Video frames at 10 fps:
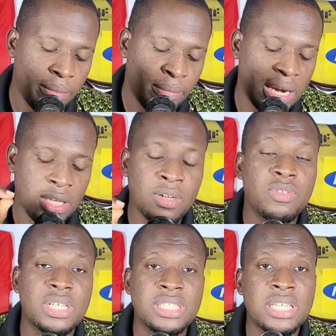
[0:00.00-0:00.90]
But
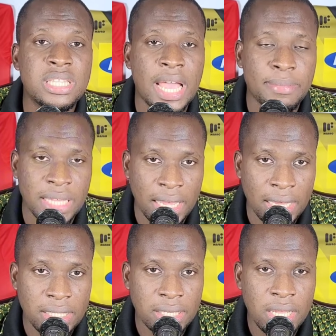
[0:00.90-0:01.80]
interesting times
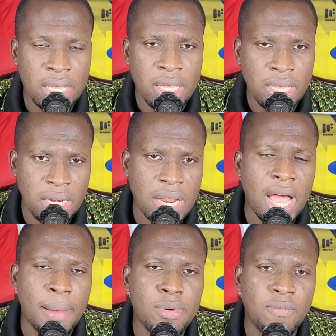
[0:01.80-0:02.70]
ahead in the
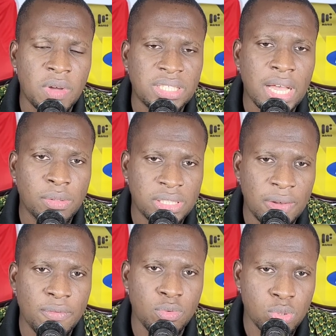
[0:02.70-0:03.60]
Fatawu
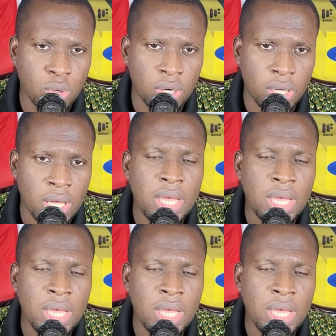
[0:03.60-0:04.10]
Safiu story.